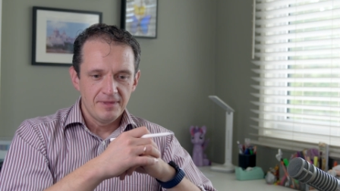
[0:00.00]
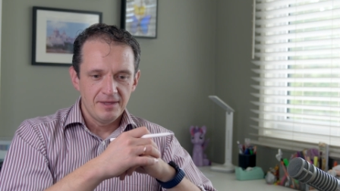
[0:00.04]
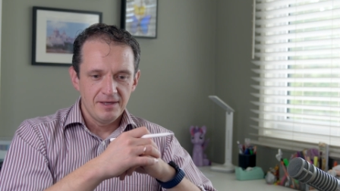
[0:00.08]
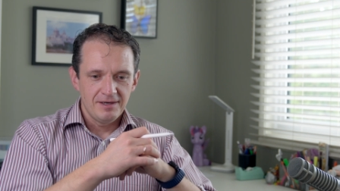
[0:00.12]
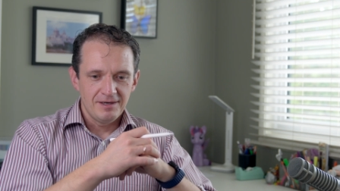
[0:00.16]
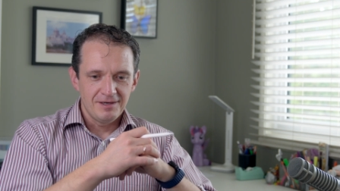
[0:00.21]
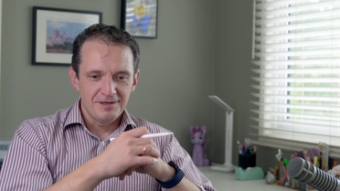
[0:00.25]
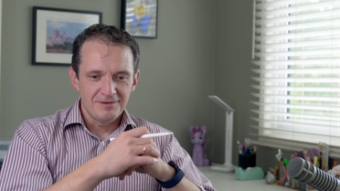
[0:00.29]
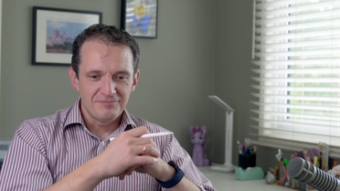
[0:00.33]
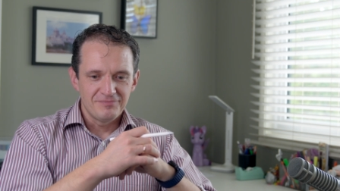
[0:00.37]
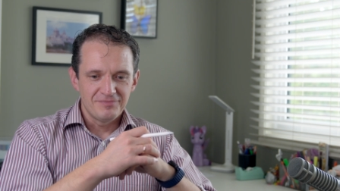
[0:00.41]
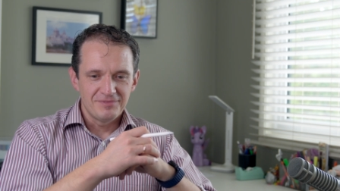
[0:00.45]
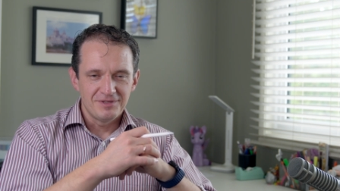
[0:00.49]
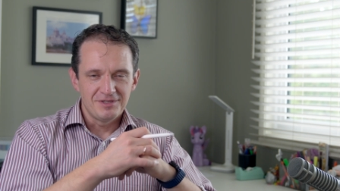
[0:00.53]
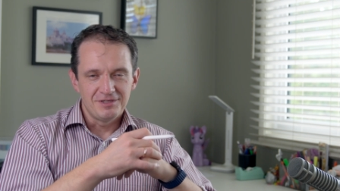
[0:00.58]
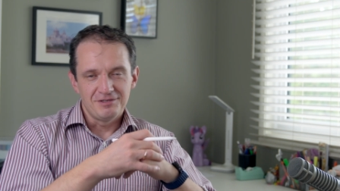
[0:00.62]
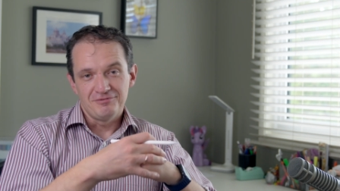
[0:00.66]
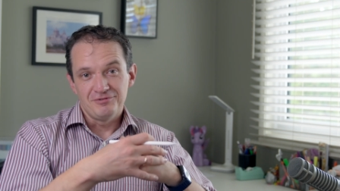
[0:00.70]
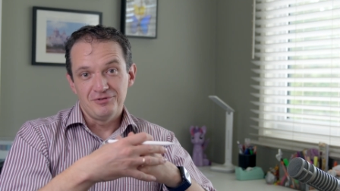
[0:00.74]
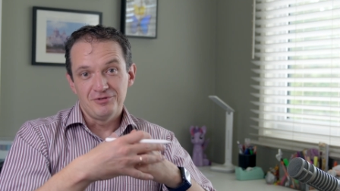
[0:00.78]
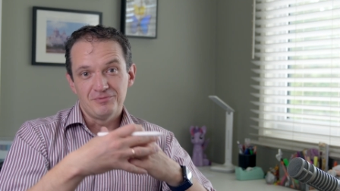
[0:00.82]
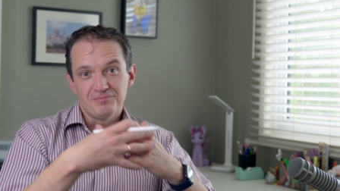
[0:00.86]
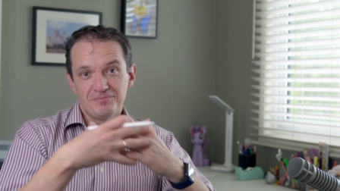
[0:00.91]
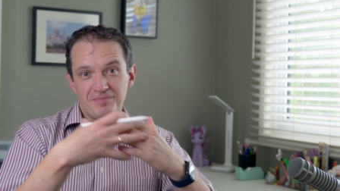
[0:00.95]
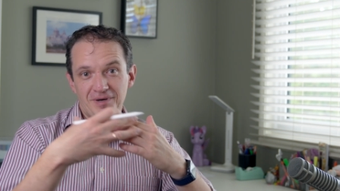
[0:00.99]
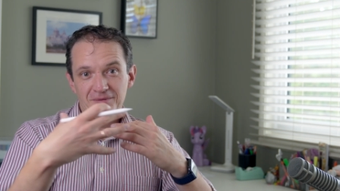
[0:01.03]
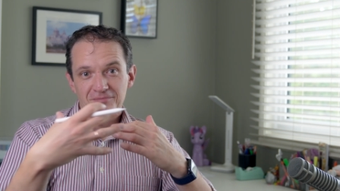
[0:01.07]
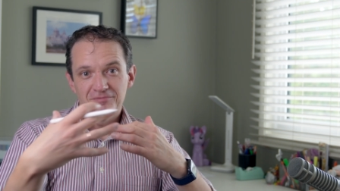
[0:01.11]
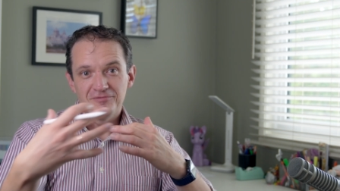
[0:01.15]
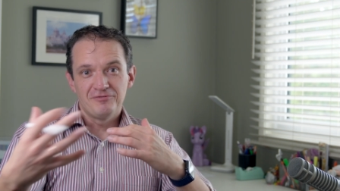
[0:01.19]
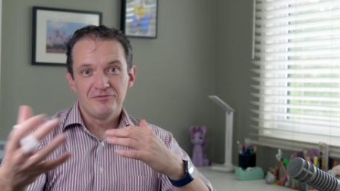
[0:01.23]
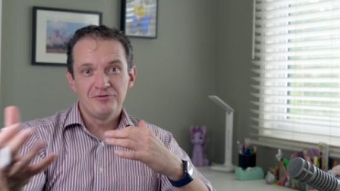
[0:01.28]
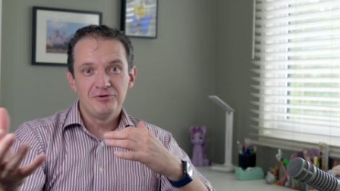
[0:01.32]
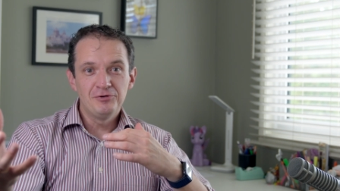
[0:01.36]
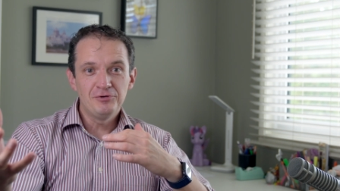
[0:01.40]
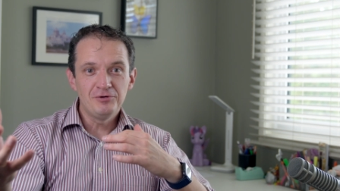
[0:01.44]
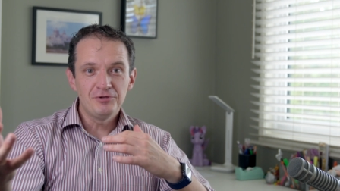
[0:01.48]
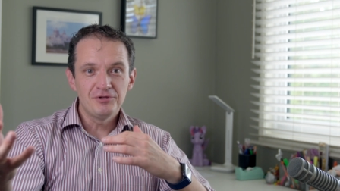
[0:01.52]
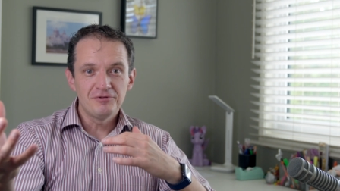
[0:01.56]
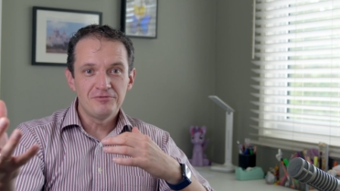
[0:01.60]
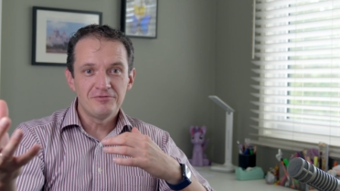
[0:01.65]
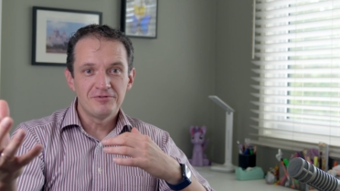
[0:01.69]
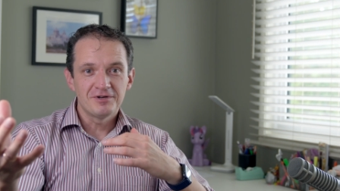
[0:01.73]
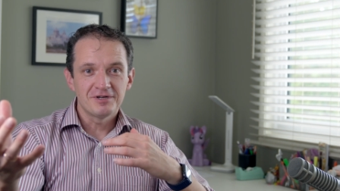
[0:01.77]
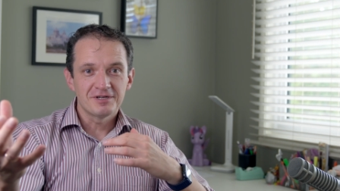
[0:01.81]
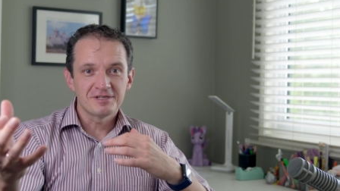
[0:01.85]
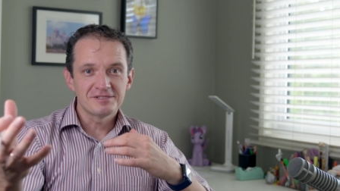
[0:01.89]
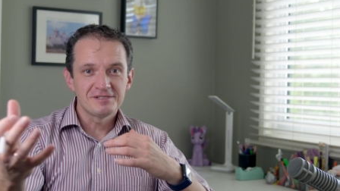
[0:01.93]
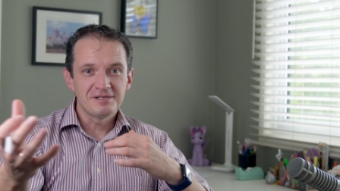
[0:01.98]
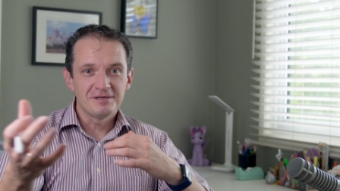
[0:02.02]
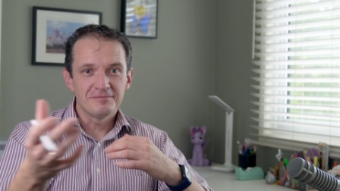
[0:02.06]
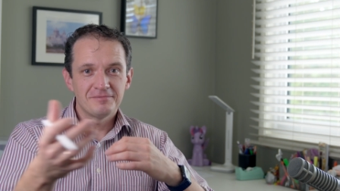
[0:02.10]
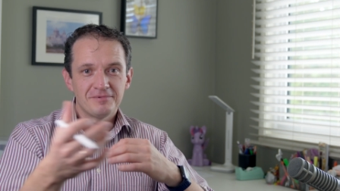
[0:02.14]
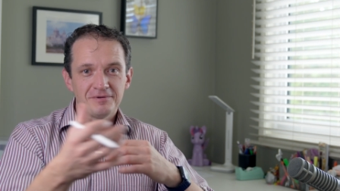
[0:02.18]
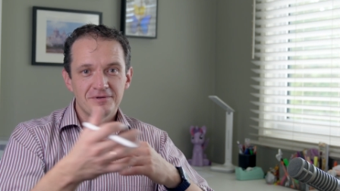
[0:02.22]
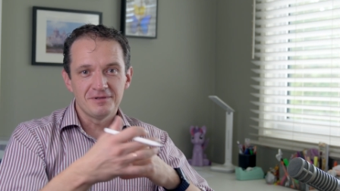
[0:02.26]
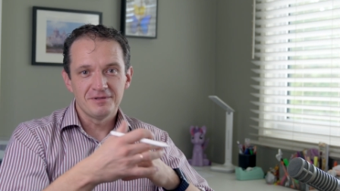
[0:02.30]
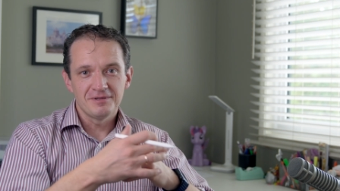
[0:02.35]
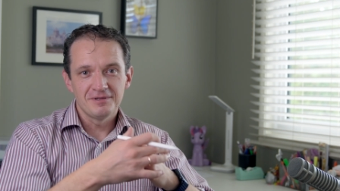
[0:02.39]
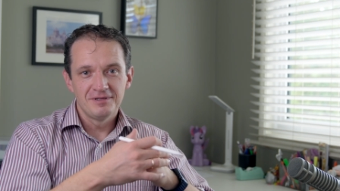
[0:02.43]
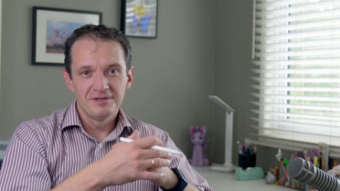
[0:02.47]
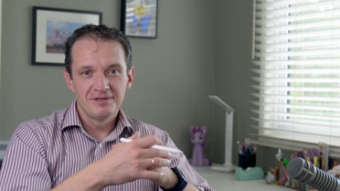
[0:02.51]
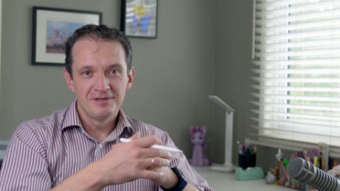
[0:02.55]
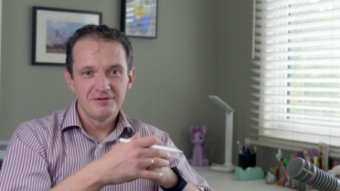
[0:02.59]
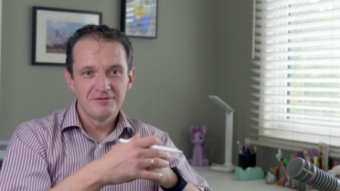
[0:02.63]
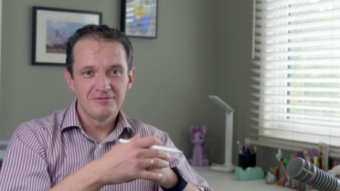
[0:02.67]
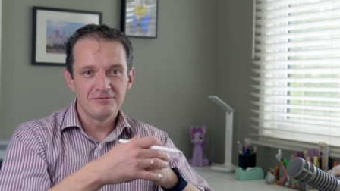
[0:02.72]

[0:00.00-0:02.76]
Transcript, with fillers: um, if you pump fuel, for example,